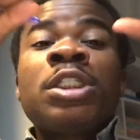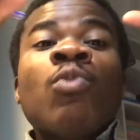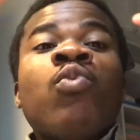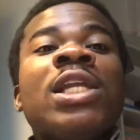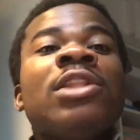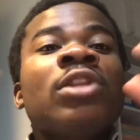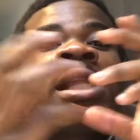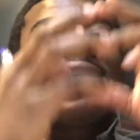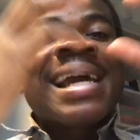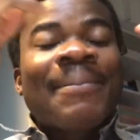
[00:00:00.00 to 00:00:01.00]

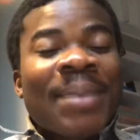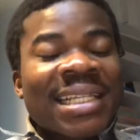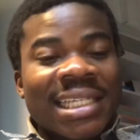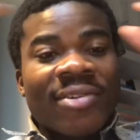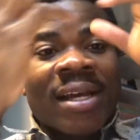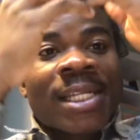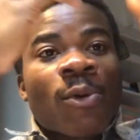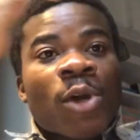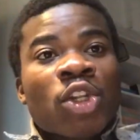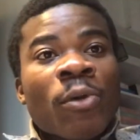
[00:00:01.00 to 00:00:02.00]
They're like bacteria. They
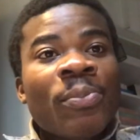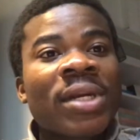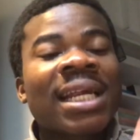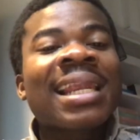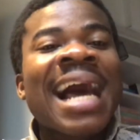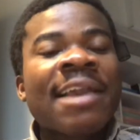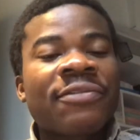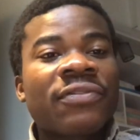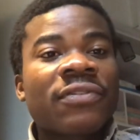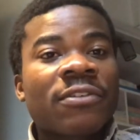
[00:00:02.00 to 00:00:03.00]
will not bring
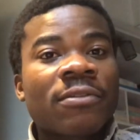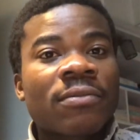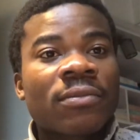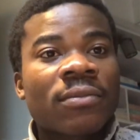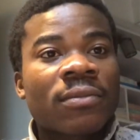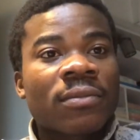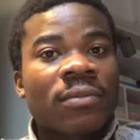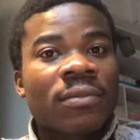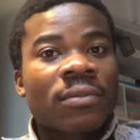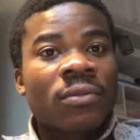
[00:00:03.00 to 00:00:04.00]
life
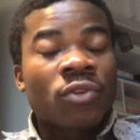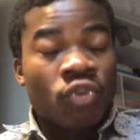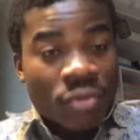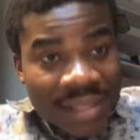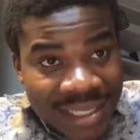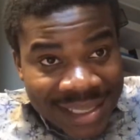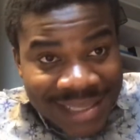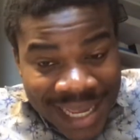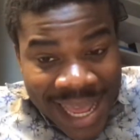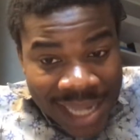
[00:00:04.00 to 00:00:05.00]
to the
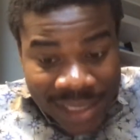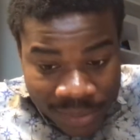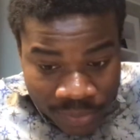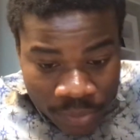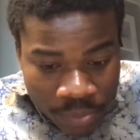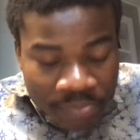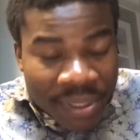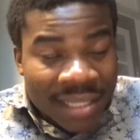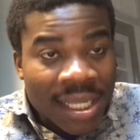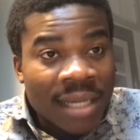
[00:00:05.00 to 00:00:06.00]
dead
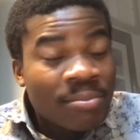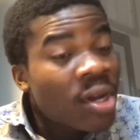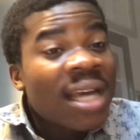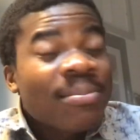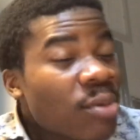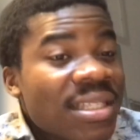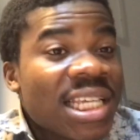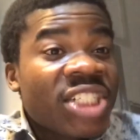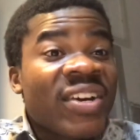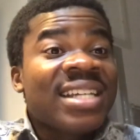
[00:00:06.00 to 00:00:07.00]
being. But
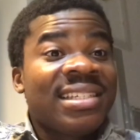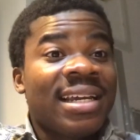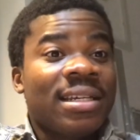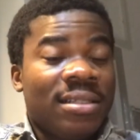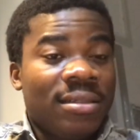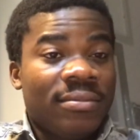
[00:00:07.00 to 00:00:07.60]
Nigeria is dead.